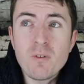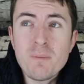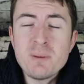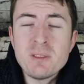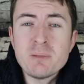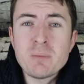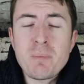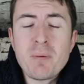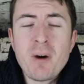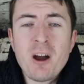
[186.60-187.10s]
ripping
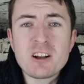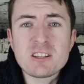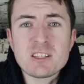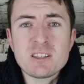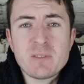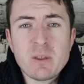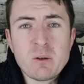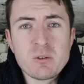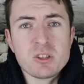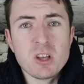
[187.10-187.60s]
them apart as
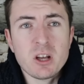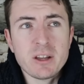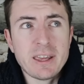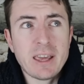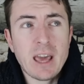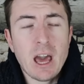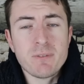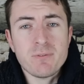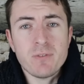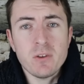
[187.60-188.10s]
if they were soggy
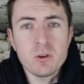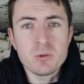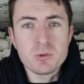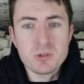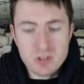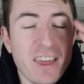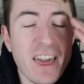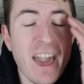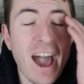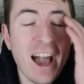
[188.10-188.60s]
cat food.
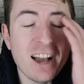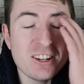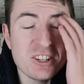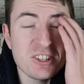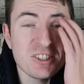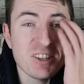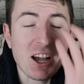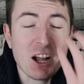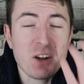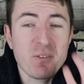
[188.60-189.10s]
They actually
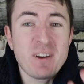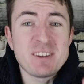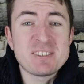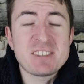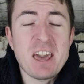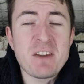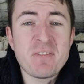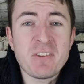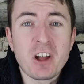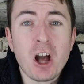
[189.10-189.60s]
sacrificed
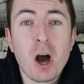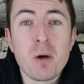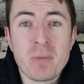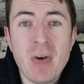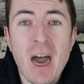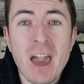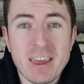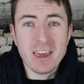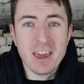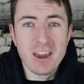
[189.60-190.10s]
the FA Cup
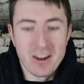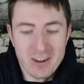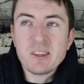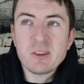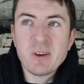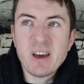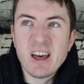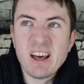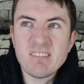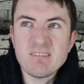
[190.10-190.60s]
that year
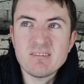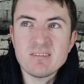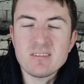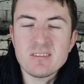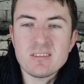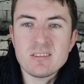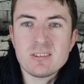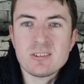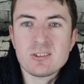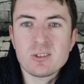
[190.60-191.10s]
to,
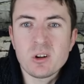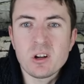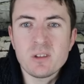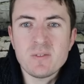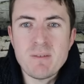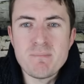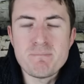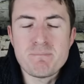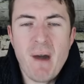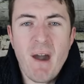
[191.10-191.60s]
sort of
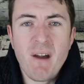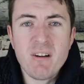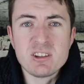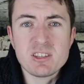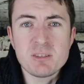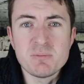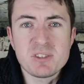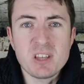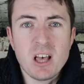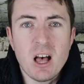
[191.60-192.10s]
embarrass
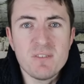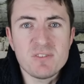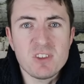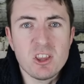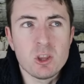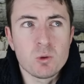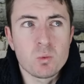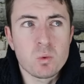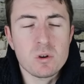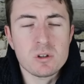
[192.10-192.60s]
themselves
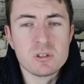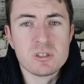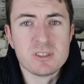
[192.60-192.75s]
on the world